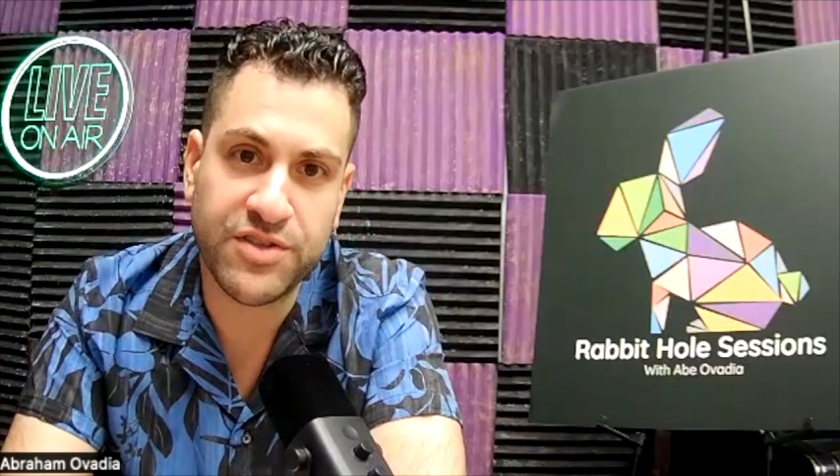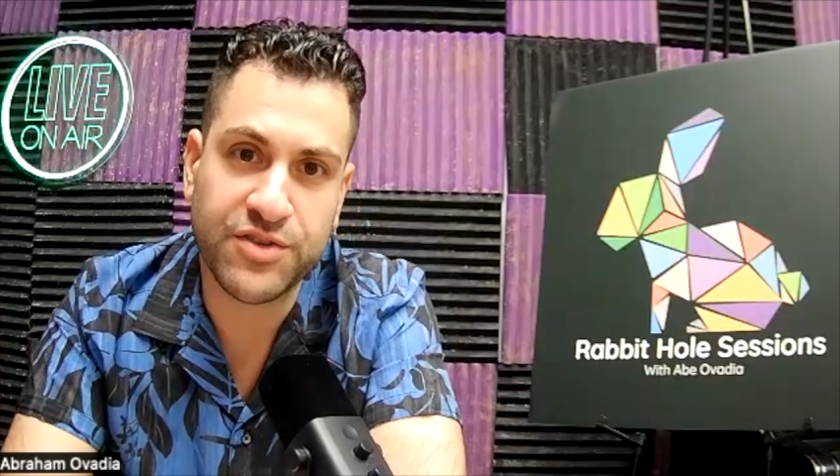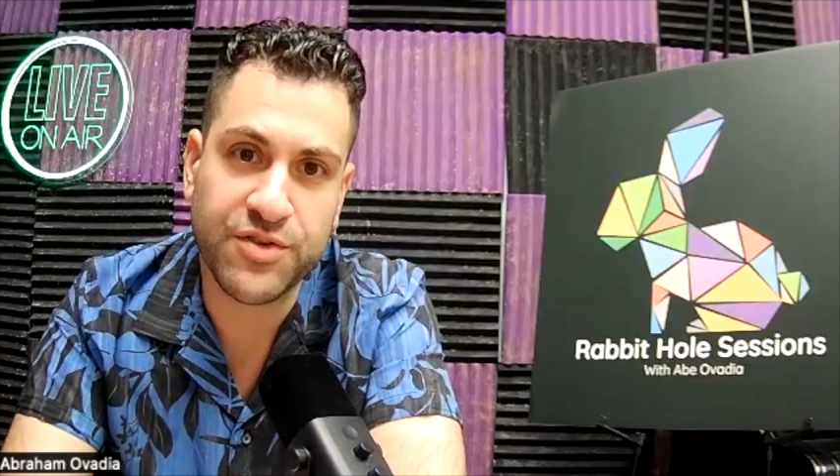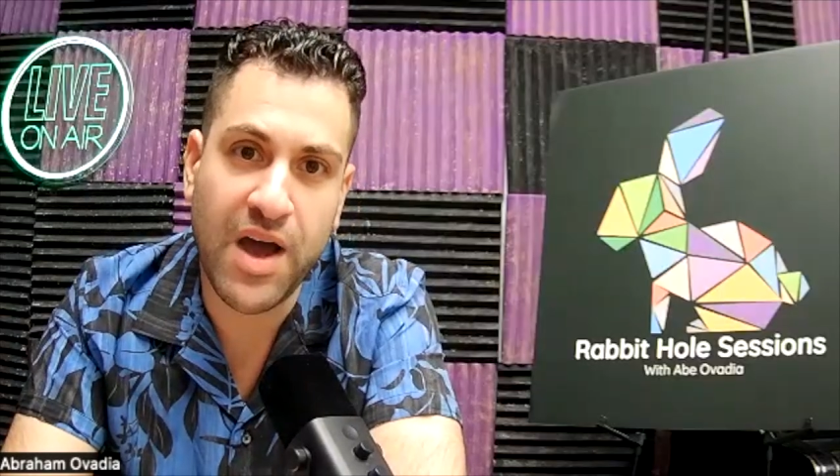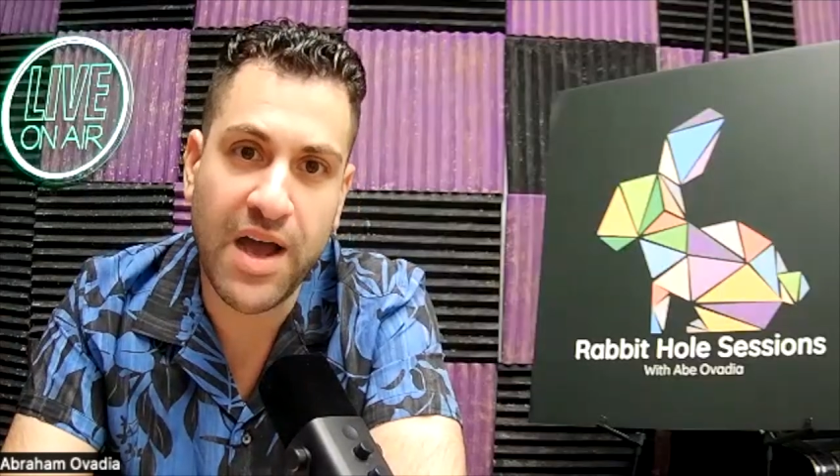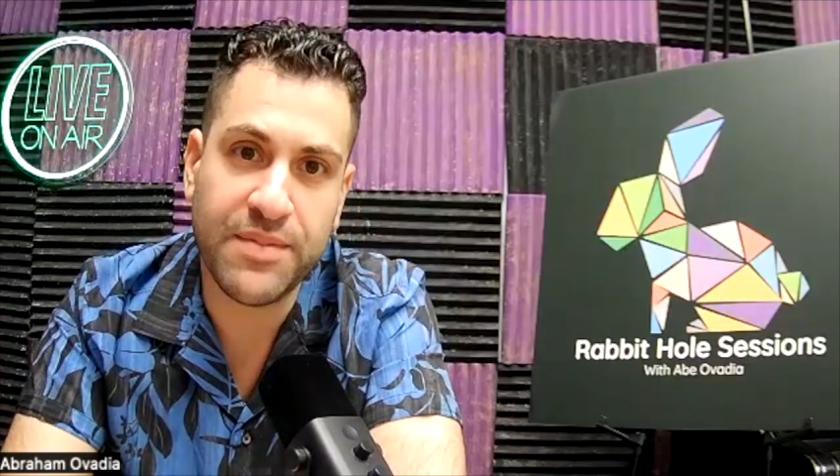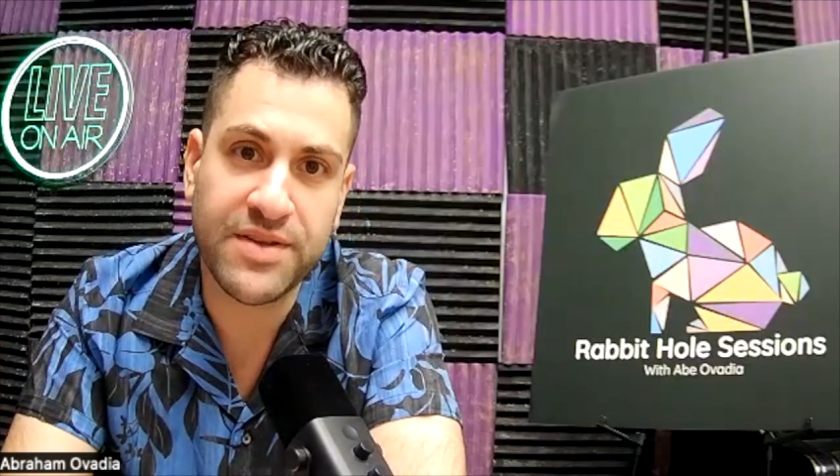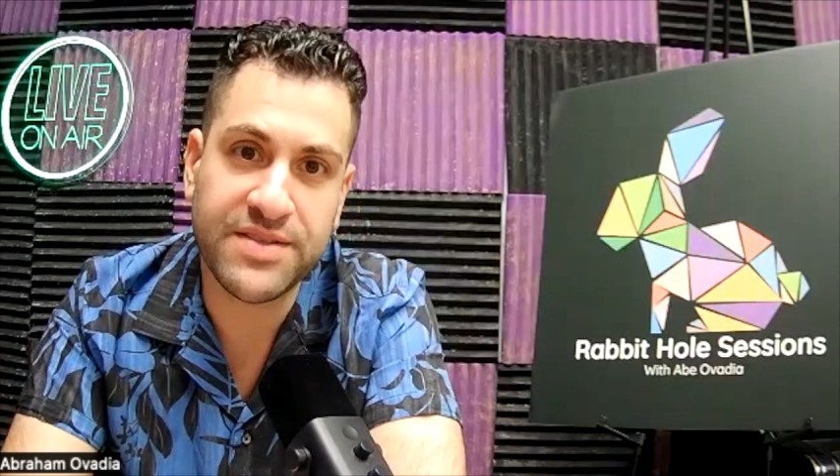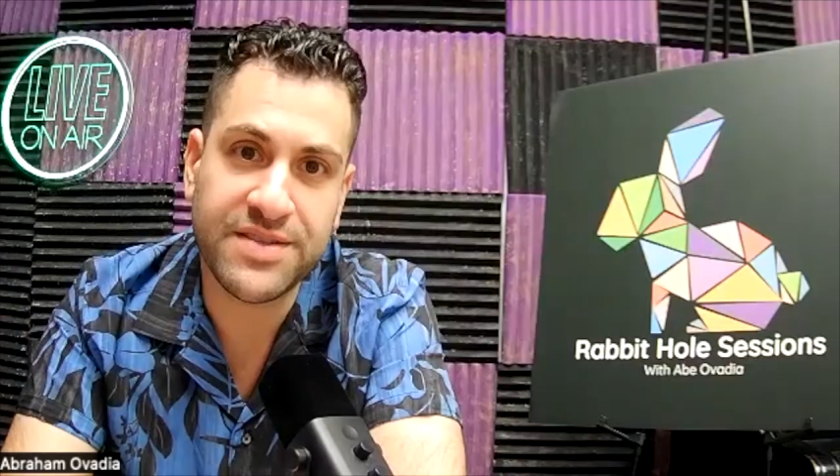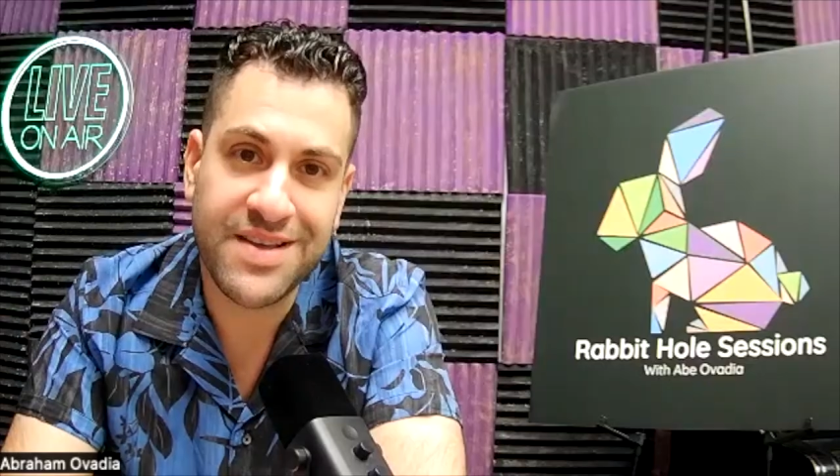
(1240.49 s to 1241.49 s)
describe
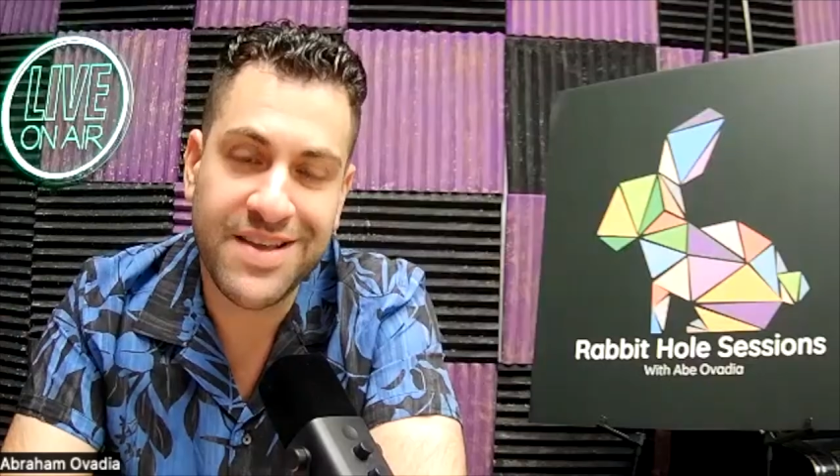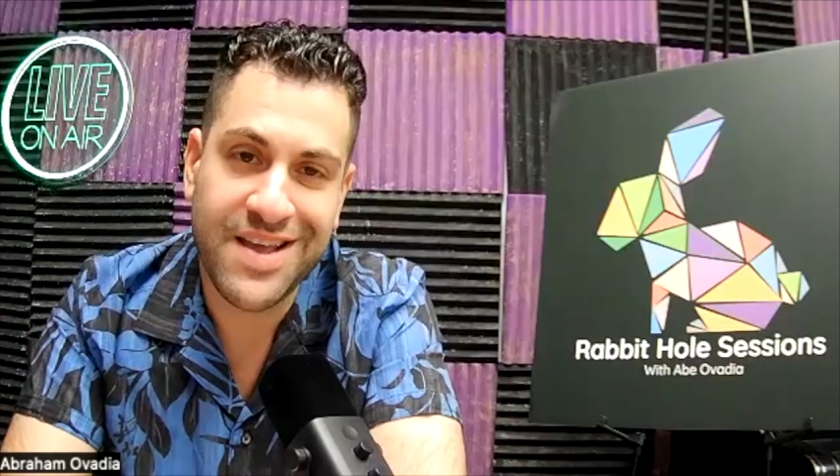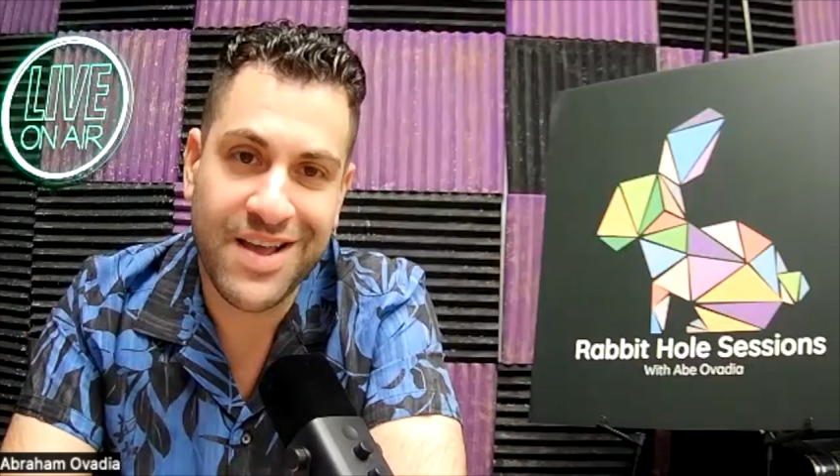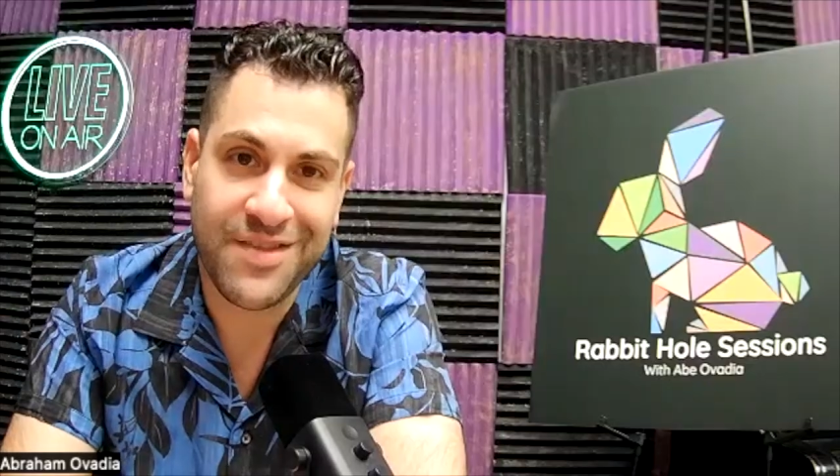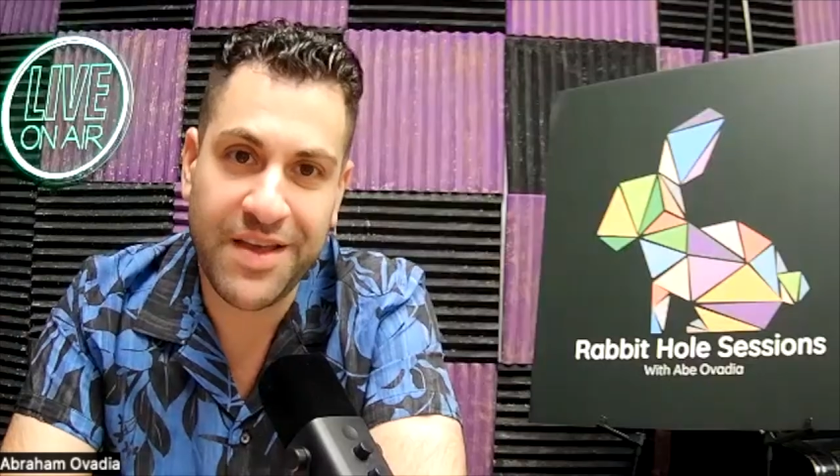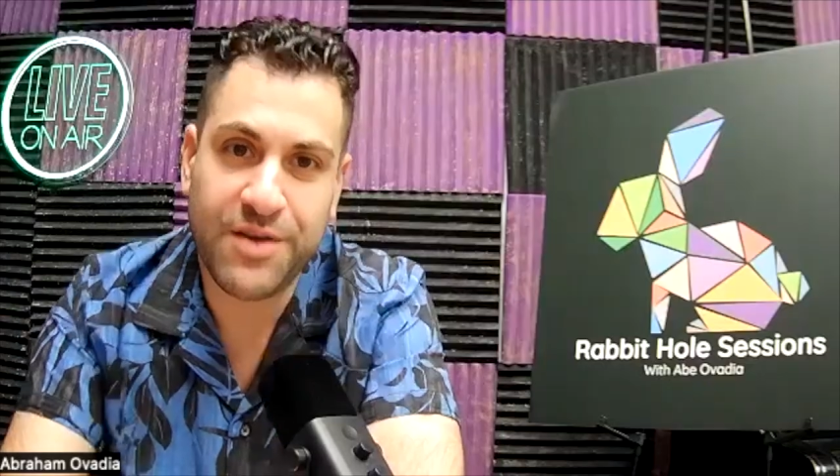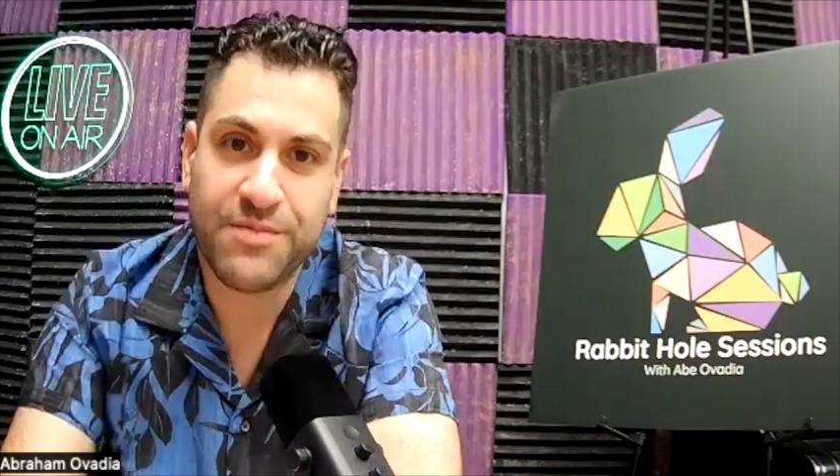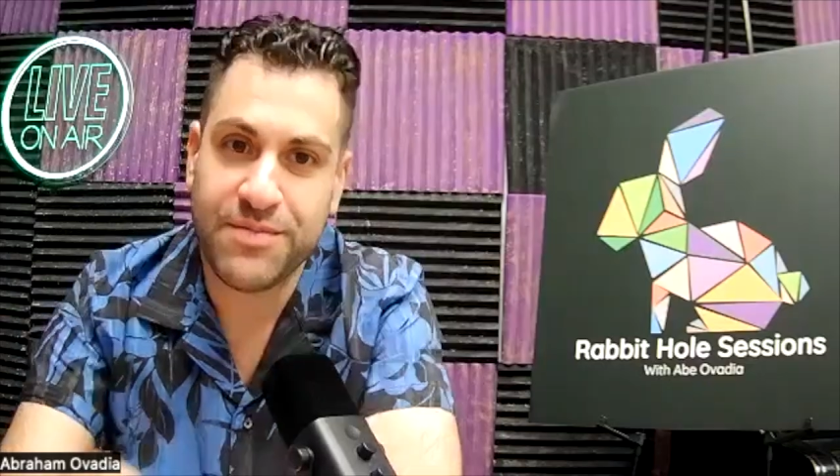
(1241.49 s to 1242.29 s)
as they,